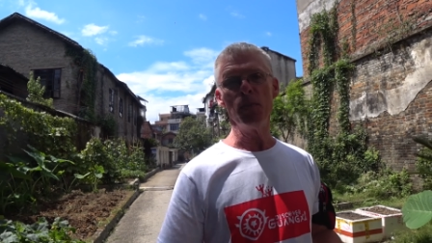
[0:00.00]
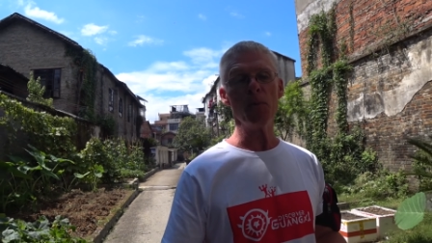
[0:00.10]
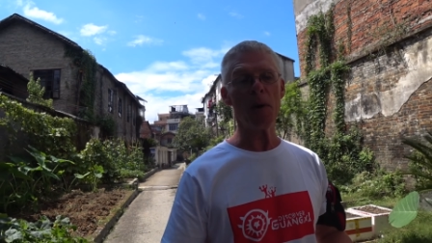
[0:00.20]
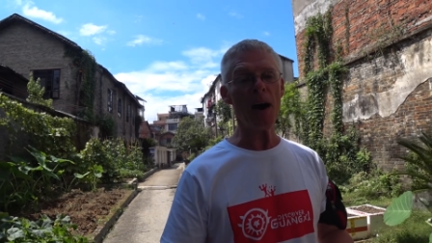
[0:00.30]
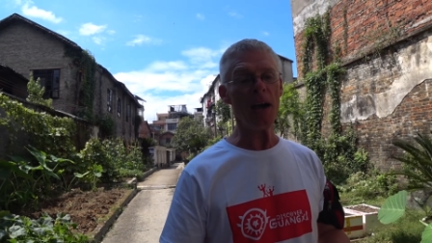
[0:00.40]

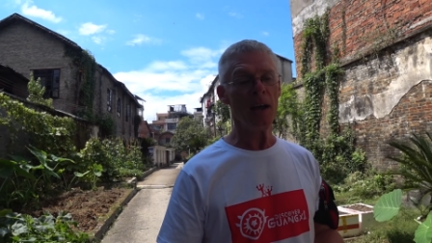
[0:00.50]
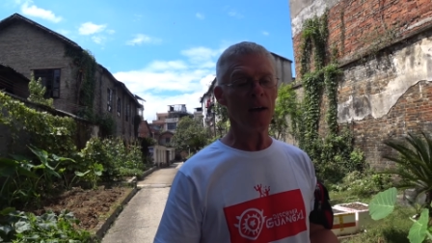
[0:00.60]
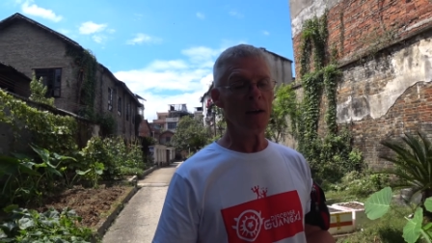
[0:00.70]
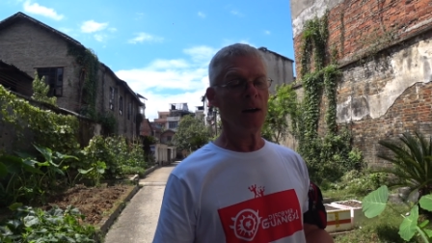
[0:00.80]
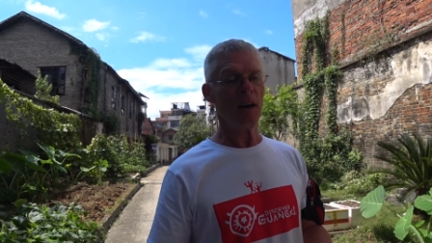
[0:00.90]
Bobai
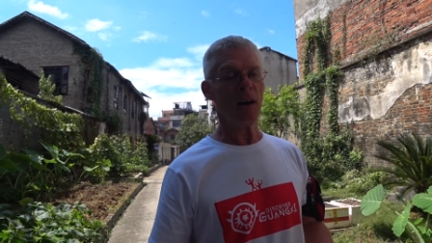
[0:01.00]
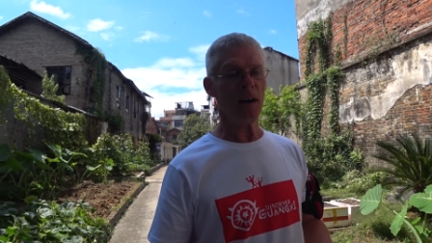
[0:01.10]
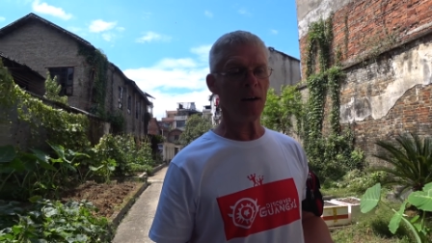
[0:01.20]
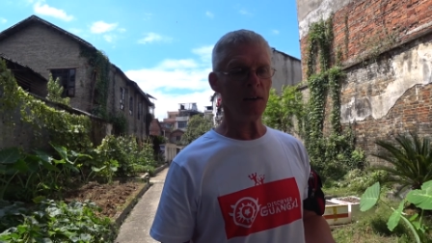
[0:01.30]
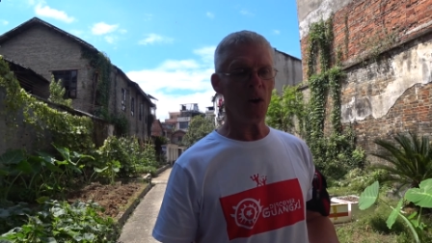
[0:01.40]

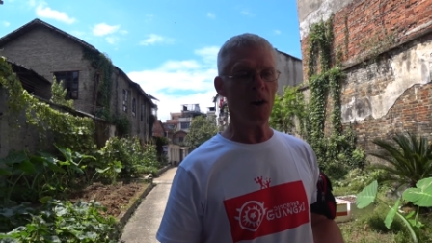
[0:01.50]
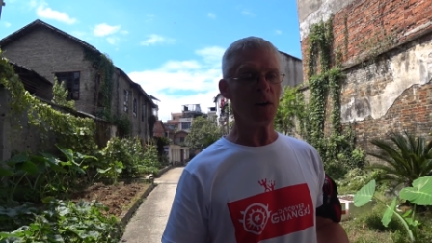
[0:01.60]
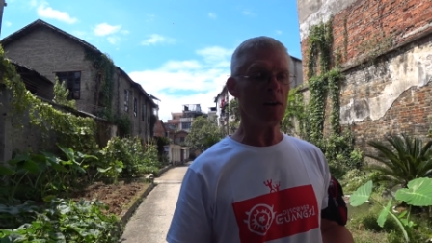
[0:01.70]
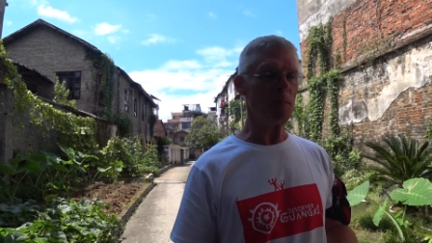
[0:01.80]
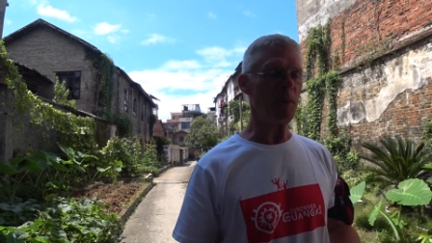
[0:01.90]

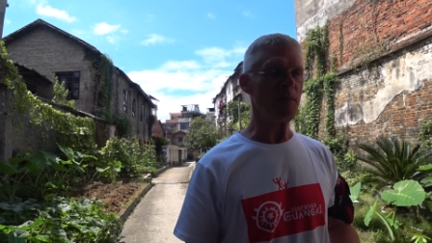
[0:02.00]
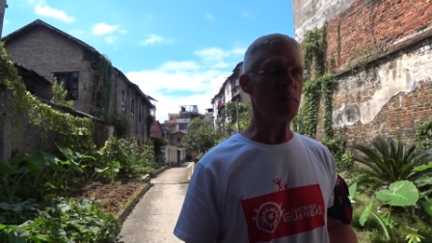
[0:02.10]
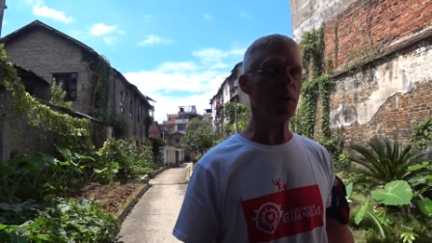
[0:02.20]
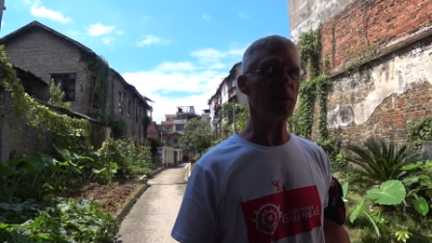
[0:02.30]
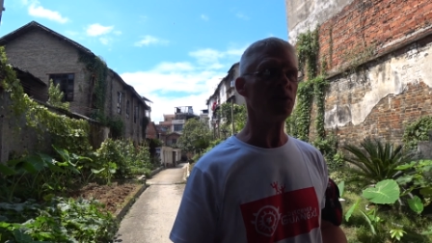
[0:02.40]
on a number
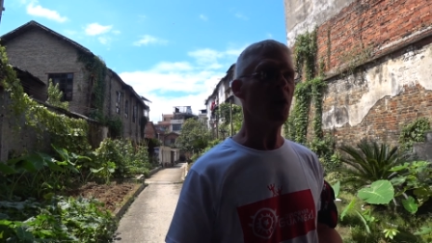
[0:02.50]
of buildings